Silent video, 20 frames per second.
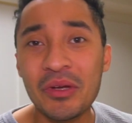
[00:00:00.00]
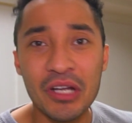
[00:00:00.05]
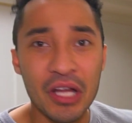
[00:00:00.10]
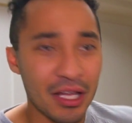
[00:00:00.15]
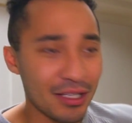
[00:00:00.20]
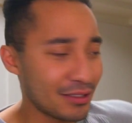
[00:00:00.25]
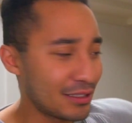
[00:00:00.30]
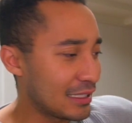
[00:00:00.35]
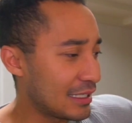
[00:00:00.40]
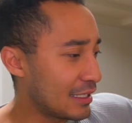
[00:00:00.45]

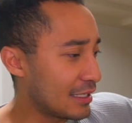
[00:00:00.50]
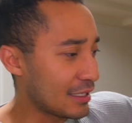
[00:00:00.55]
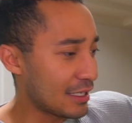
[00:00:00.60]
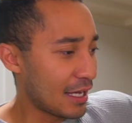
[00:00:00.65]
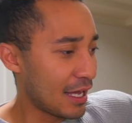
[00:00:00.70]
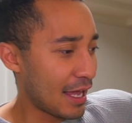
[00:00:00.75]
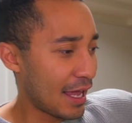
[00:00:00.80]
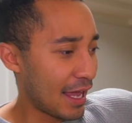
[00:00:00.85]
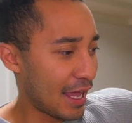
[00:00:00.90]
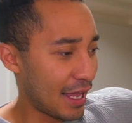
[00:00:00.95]
Ali
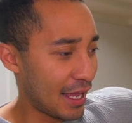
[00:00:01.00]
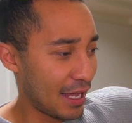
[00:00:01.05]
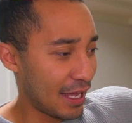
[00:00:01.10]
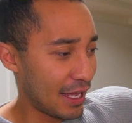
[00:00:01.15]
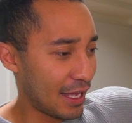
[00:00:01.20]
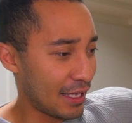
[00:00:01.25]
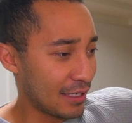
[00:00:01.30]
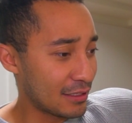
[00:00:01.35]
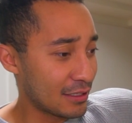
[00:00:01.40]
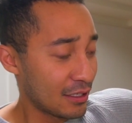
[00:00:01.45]

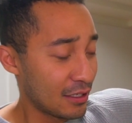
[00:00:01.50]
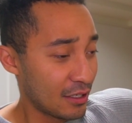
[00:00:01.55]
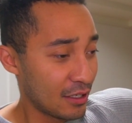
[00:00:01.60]
and